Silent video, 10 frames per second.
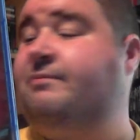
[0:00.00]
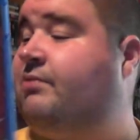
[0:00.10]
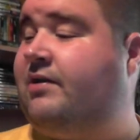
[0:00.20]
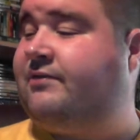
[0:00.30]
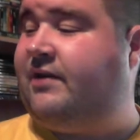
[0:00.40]

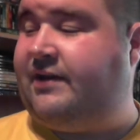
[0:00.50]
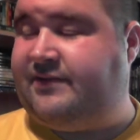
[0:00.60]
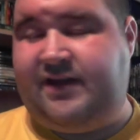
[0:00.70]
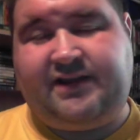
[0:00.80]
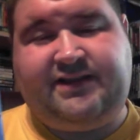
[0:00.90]
Plus, like I
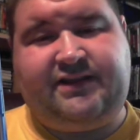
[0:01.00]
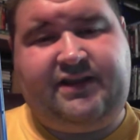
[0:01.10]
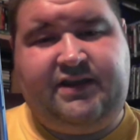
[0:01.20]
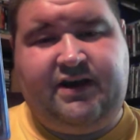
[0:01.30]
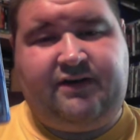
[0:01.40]
said, I did
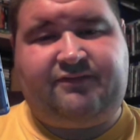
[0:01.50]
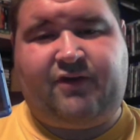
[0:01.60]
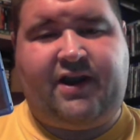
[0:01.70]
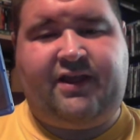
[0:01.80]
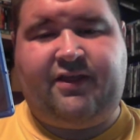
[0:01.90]
the uh,
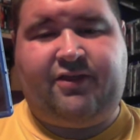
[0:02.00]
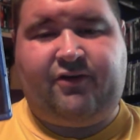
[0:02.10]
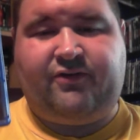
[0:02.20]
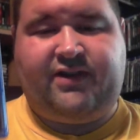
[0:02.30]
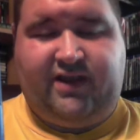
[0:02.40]
Friday the
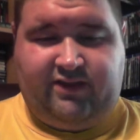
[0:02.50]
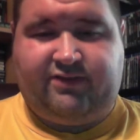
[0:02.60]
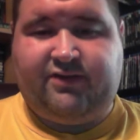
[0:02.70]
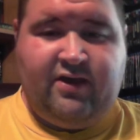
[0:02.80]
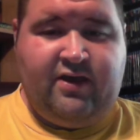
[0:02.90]

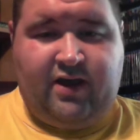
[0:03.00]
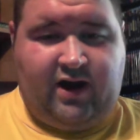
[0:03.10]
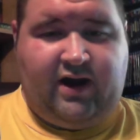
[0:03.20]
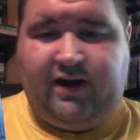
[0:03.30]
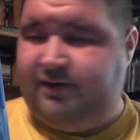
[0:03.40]
thirteenth
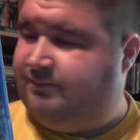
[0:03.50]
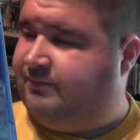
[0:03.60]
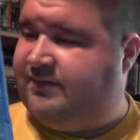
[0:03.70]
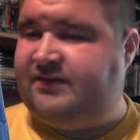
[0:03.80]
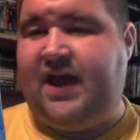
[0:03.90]
Uh,
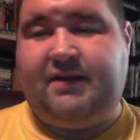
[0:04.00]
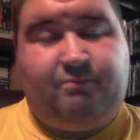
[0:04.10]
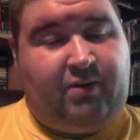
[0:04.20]
set.